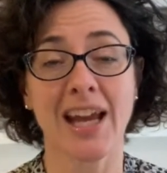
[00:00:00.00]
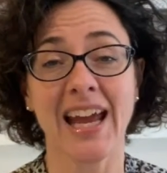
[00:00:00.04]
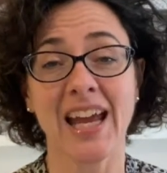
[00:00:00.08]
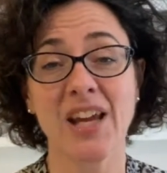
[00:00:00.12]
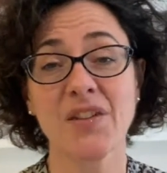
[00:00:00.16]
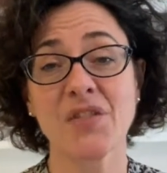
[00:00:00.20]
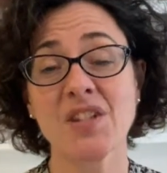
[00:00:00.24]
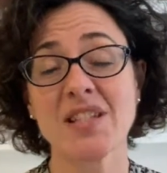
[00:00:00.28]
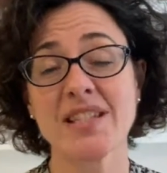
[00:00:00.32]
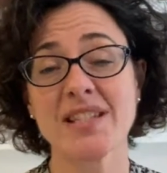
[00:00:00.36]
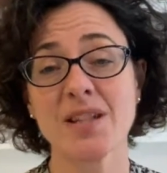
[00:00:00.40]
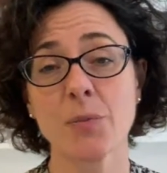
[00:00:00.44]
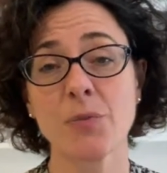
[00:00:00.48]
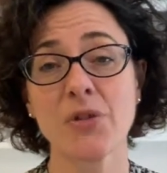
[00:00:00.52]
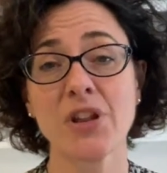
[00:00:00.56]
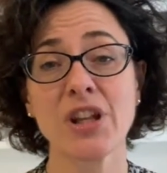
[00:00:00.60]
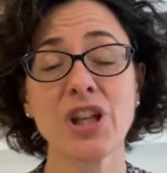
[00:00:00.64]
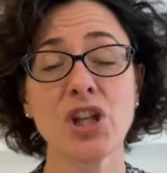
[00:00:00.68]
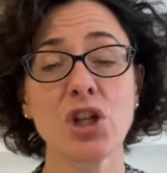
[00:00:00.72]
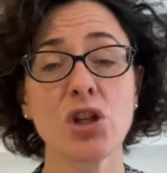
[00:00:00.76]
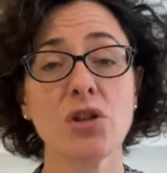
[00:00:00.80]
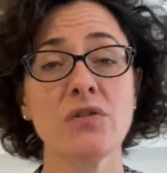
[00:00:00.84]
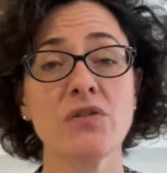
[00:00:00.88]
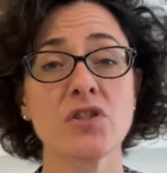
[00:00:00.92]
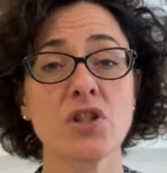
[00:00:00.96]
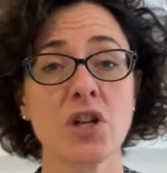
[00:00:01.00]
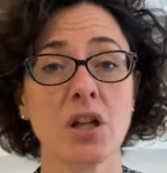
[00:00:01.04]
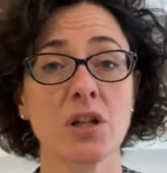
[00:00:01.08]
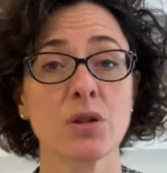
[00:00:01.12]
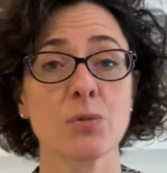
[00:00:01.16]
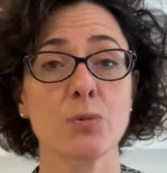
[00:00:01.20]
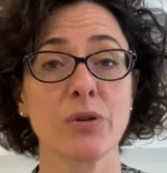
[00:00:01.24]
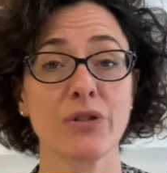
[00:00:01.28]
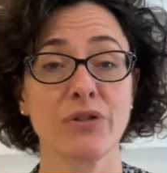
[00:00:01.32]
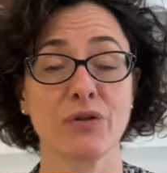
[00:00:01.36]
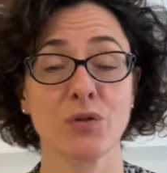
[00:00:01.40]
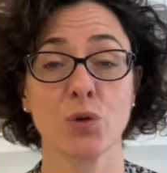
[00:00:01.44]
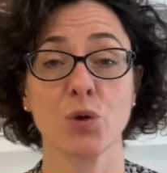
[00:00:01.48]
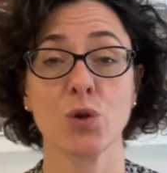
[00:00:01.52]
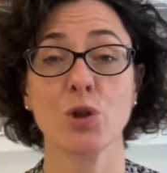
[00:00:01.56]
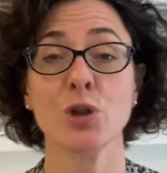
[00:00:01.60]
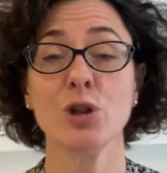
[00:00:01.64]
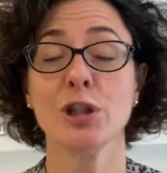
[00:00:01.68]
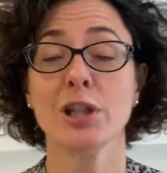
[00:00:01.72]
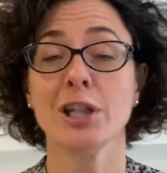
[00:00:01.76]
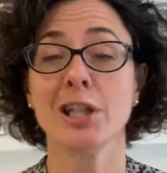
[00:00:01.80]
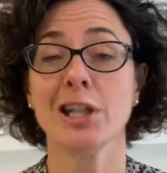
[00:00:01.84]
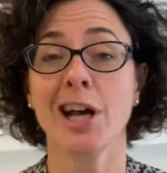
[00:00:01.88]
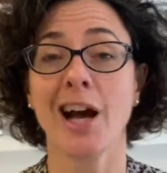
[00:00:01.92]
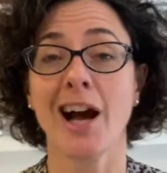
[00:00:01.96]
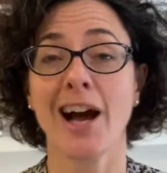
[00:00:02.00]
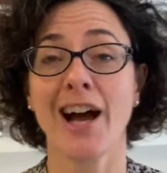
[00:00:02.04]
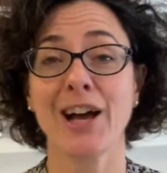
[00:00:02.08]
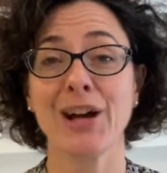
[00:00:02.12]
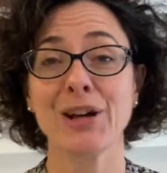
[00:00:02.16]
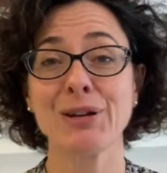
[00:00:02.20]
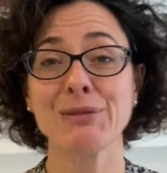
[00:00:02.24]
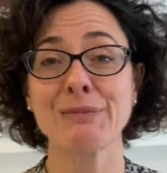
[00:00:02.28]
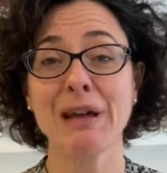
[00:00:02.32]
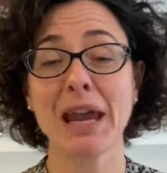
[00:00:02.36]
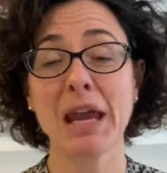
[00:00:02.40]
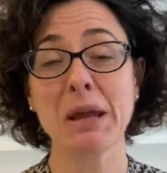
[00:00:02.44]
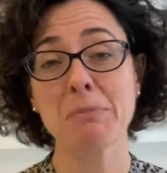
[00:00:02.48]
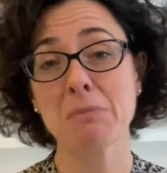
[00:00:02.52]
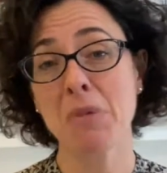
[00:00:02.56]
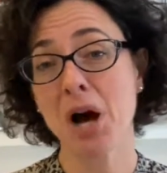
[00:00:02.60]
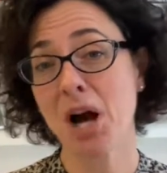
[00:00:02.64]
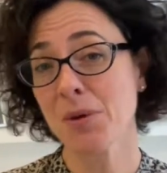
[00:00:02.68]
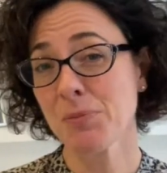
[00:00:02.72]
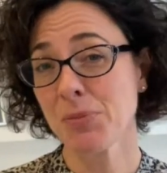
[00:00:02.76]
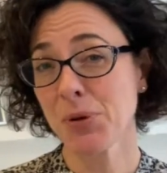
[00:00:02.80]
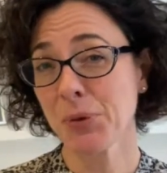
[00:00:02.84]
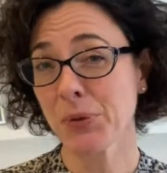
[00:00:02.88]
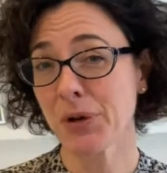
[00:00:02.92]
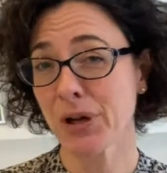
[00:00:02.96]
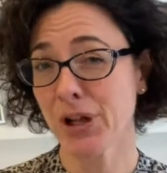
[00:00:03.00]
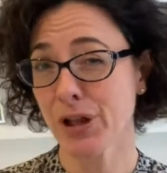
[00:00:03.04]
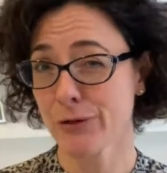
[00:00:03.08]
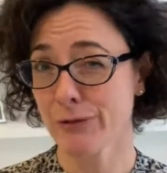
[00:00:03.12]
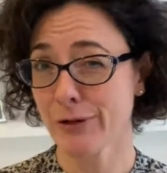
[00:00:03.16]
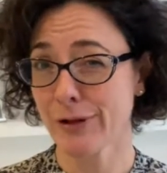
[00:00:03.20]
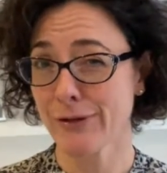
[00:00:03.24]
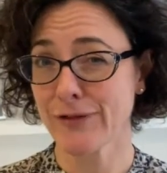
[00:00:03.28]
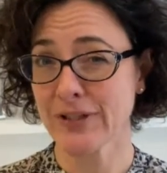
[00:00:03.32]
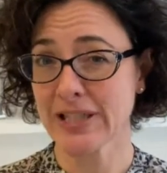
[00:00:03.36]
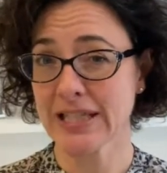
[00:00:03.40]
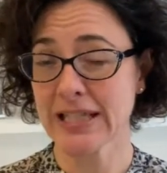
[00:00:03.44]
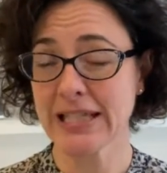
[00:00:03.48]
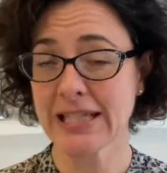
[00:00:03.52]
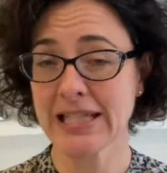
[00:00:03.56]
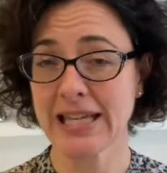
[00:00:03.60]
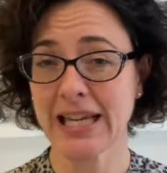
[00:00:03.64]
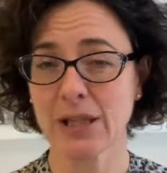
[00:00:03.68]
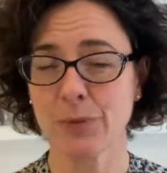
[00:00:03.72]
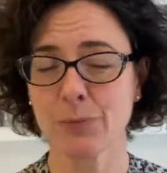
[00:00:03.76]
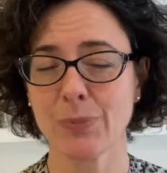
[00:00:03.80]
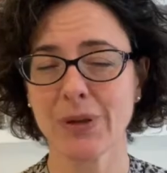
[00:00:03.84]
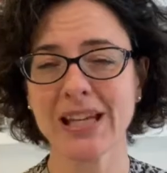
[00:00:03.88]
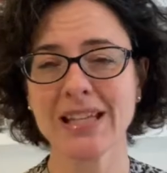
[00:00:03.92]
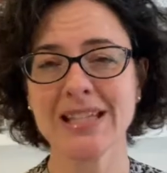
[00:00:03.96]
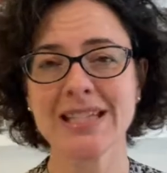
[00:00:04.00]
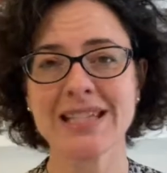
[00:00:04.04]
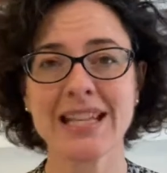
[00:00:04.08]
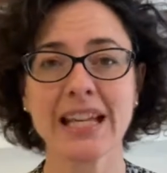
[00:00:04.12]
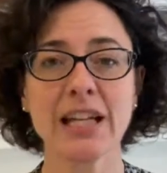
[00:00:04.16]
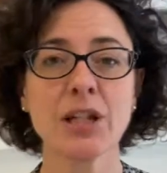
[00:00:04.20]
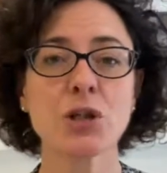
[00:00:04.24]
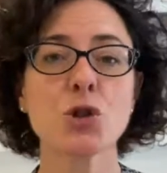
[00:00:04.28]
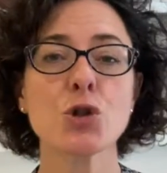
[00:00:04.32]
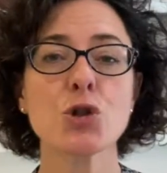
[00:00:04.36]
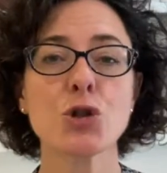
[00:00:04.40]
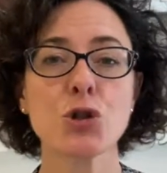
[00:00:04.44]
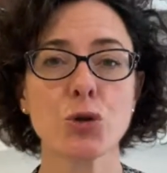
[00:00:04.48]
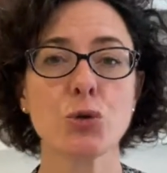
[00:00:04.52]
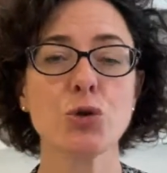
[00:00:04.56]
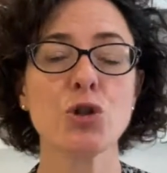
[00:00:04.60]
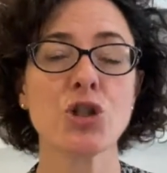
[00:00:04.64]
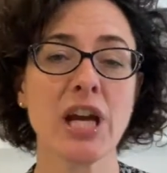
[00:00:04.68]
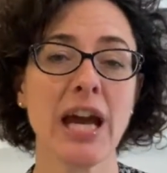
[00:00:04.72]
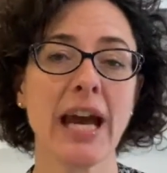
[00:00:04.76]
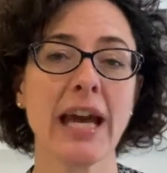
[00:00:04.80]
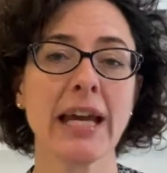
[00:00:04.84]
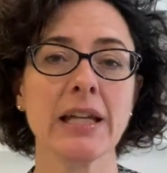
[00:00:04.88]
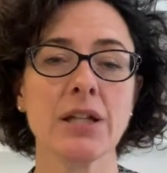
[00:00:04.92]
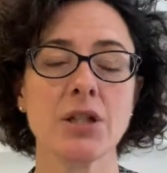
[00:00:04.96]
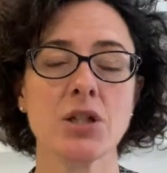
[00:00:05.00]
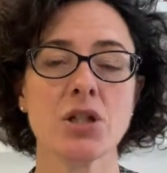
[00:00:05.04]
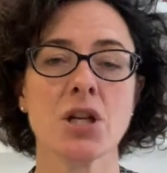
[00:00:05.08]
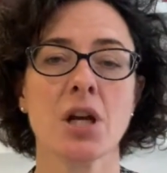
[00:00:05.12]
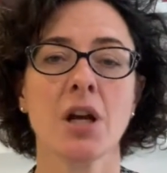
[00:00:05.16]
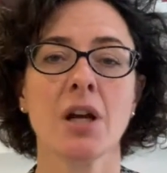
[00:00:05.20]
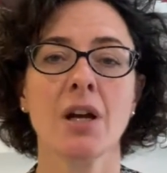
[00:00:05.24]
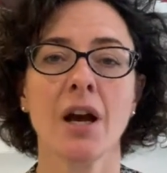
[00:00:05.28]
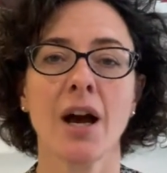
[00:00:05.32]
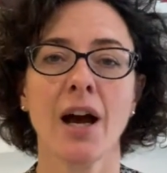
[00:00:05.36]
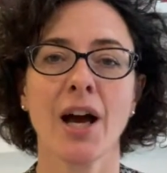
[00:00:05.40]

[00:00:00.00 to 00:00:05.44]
If it's something that you've done before, it might be worth revisiting, because things do change.